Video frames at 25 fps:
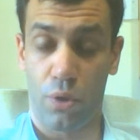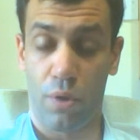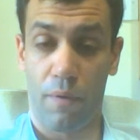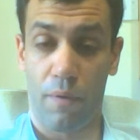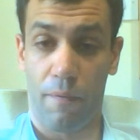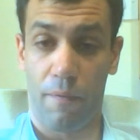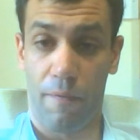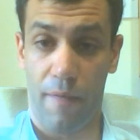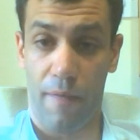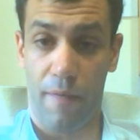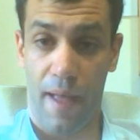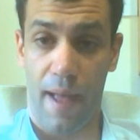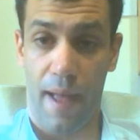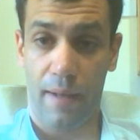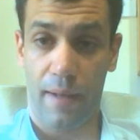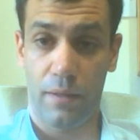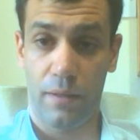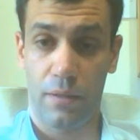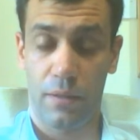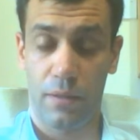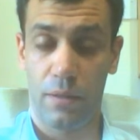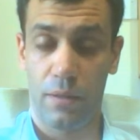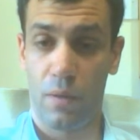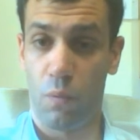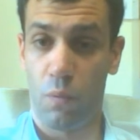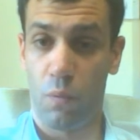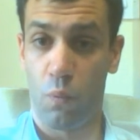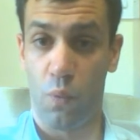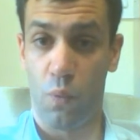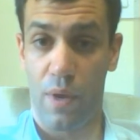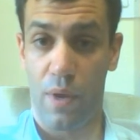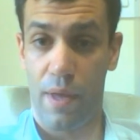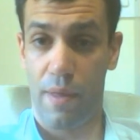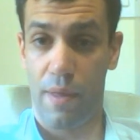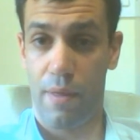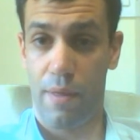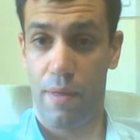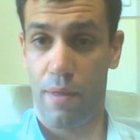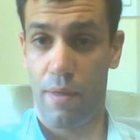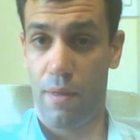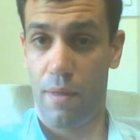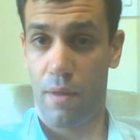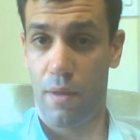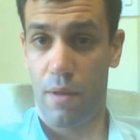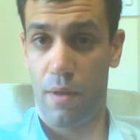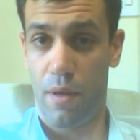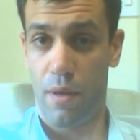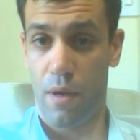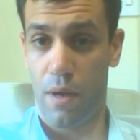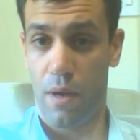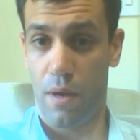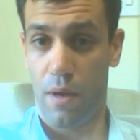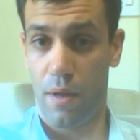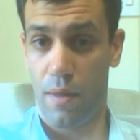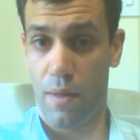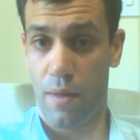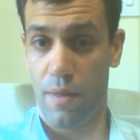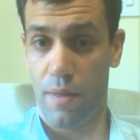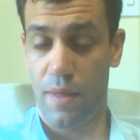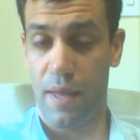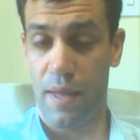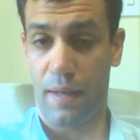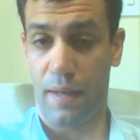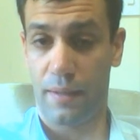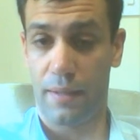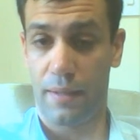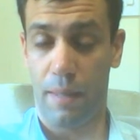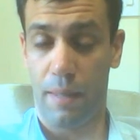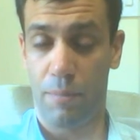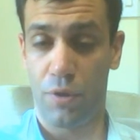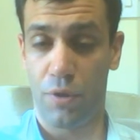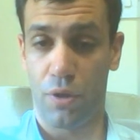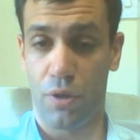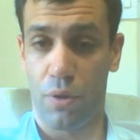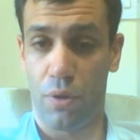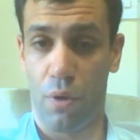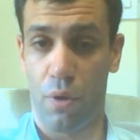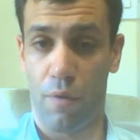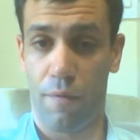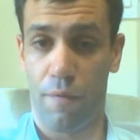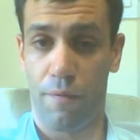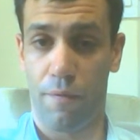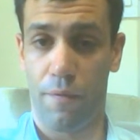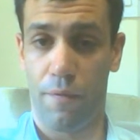facts, with the exception of